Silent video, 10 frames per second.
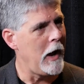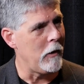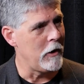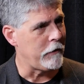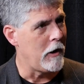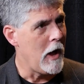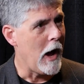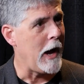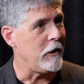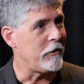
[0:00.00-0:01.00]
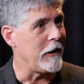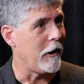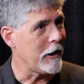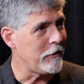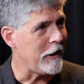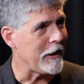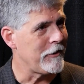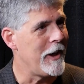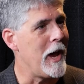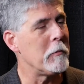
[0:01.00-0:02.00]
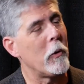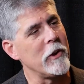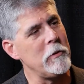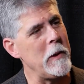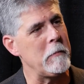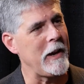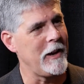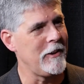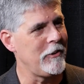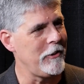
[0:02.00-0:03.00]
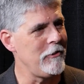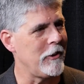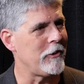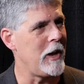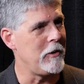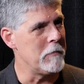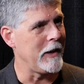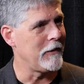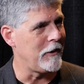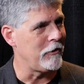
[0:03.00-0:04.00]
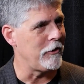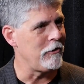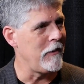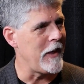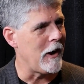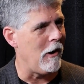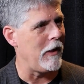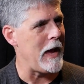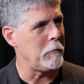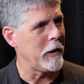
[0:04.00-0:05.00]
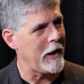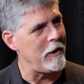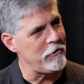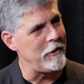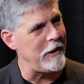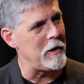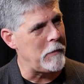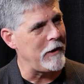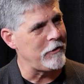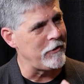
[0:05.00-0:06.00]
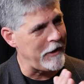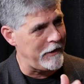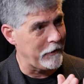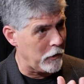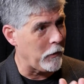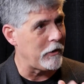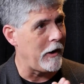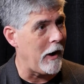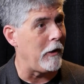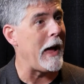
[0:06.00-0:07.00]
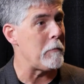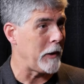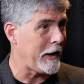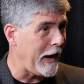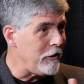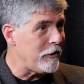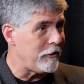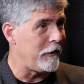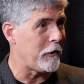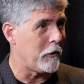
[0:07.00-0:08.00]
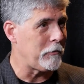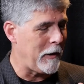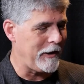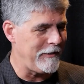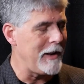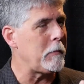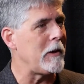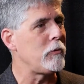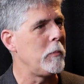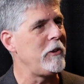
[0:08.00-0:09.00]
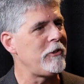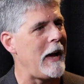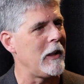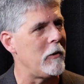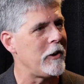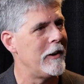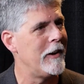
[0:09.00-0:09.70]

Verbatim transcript: However, I, as the architect, am going to be making decisions. I make the decision that all application databases and their all applications in their corresponding database will be siloed.